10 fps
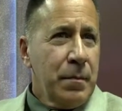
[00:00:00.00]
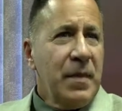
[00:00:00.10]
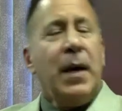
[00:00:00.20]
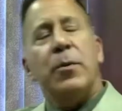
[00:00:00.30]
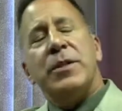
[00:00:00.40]

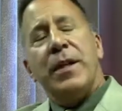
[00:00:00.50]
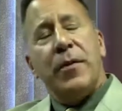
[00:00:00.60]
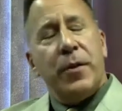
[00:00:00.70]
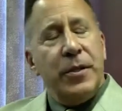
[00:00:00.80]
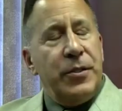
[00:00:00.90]
That was the
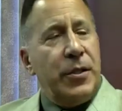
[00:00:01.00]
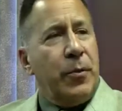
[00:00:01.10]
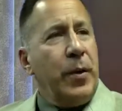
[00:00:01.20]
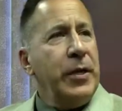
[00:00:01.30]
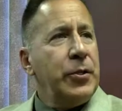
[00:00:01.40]
other
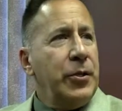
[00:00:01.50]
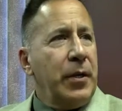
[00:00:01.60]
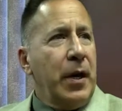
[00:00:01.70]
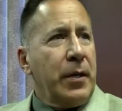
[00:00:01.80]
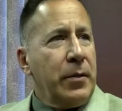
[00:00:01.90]
consideration,
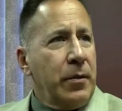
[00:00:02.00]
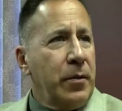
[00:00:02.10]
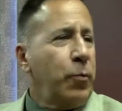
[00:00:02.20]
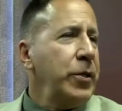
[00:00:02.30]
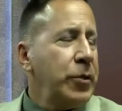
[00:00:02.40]
Doctor.
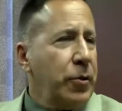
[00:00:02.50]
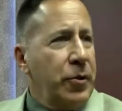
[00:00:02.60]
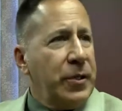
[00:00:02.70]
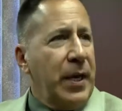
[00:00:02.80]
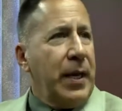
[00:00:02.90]
The
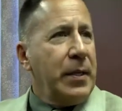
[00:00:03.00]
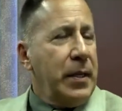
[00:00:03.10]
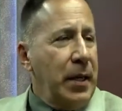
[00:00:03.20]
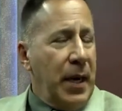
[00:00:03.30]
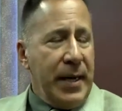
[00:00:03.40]
research that
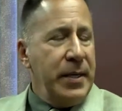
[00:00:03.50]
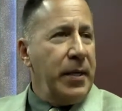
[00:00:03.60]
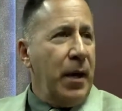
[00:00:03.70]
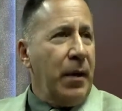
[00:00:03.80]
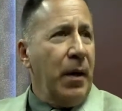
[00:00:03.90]
I
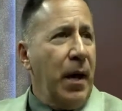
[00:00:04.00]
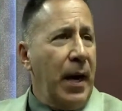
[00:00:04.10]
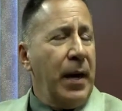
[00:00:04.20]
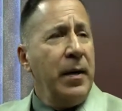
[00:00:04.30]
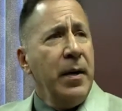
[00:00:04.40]
did
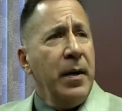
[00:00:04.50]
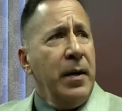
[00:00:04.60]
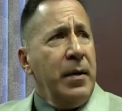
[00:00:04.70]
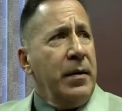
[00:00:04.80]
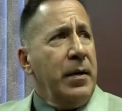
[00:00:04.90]
online,
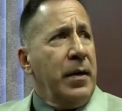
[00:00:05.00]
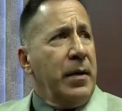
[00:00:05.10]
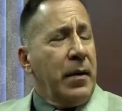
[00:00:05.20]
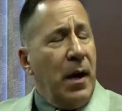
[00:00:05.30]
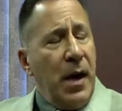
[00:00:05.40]

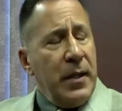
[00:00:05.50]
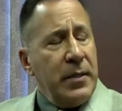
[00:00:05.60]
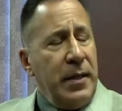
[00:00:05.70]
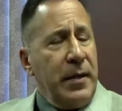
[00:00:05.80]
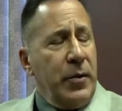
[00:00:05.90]
the
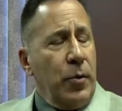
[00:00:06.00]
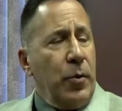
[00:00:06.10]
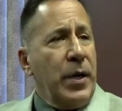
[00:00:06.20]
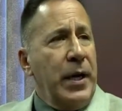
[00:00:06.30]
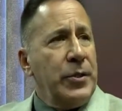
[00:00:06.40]
cost at the other
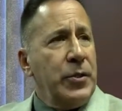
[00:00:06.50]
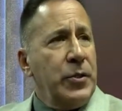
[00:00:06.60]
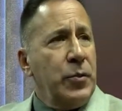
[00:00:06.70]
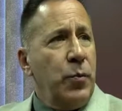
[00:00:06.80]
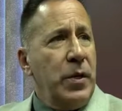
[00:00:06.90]

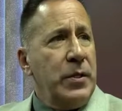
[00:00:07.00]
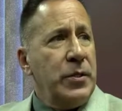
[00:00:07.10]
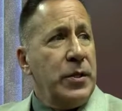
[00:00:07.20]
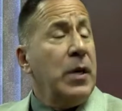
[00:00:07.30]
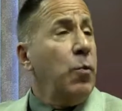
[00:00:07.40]
locations
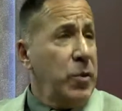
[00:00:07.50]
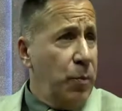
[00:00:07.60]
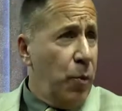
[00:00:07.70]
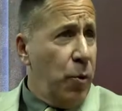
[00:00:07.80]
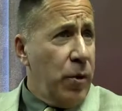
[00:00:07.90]
was
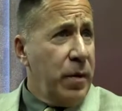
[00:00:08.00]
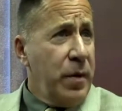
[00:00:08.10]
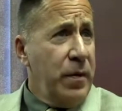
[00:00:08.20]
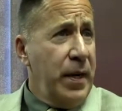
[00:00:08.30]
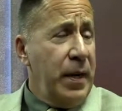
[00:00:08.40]
more
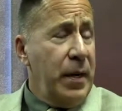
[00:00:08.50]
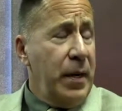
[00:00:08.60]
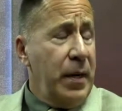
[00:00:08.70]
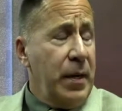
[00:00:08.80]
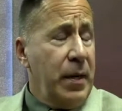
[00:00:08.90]
than
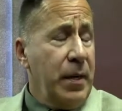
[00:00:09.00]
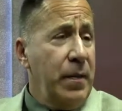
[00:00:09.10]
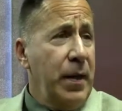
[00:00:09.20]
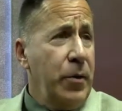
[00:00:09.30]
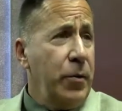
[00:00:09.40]

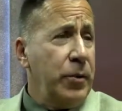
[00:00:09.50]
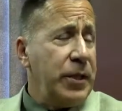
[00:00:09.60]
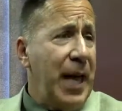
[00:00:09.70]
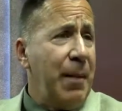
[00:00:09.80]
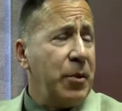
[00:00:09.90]
your
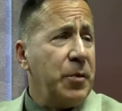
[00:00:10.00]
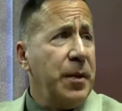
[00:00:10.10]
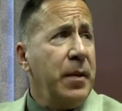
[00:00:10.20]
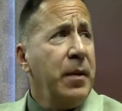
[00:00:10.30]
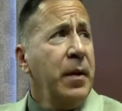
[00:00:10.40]
establishment.